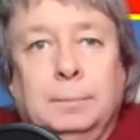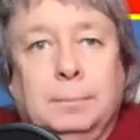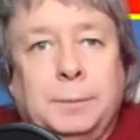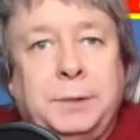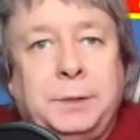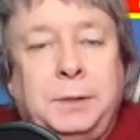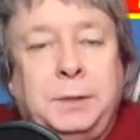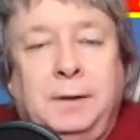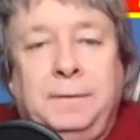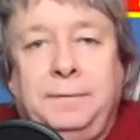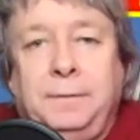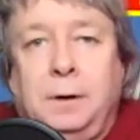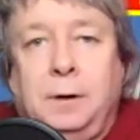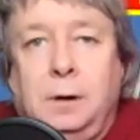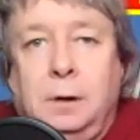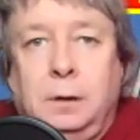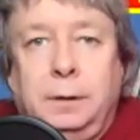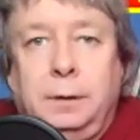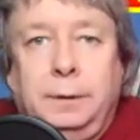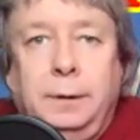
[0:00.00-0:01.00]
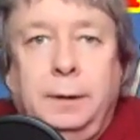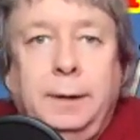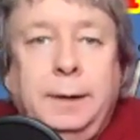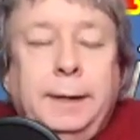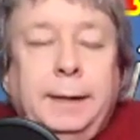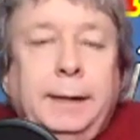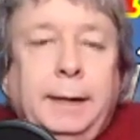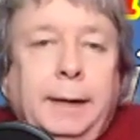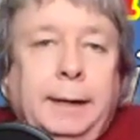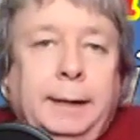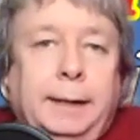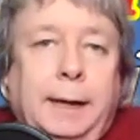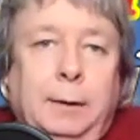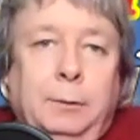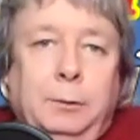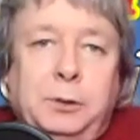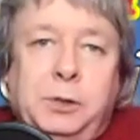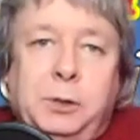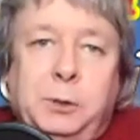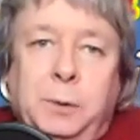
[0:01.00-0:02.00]
stuff on
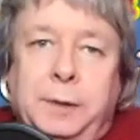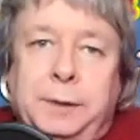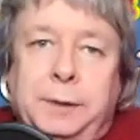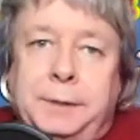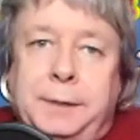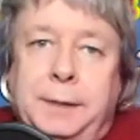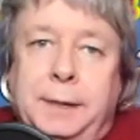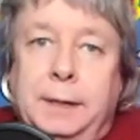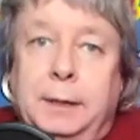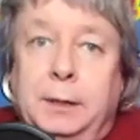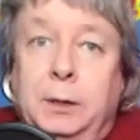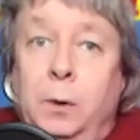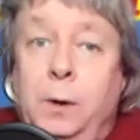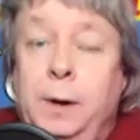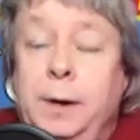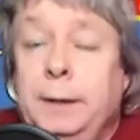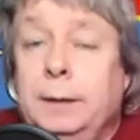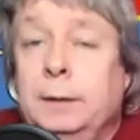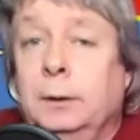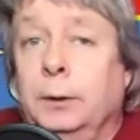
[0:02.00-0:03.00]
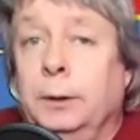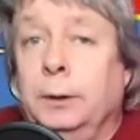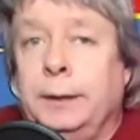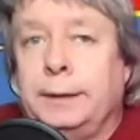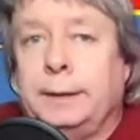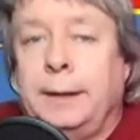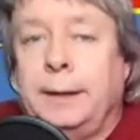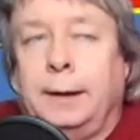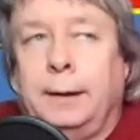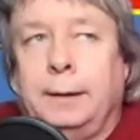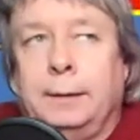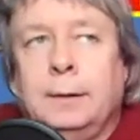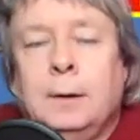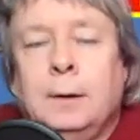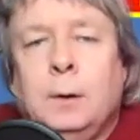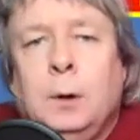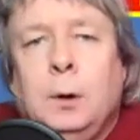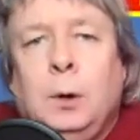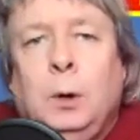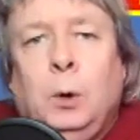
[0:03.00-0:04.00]
Encounters USA, go ahead and look at that.
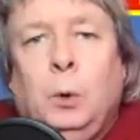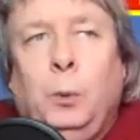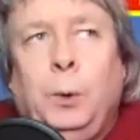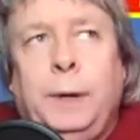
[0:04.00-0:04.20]
We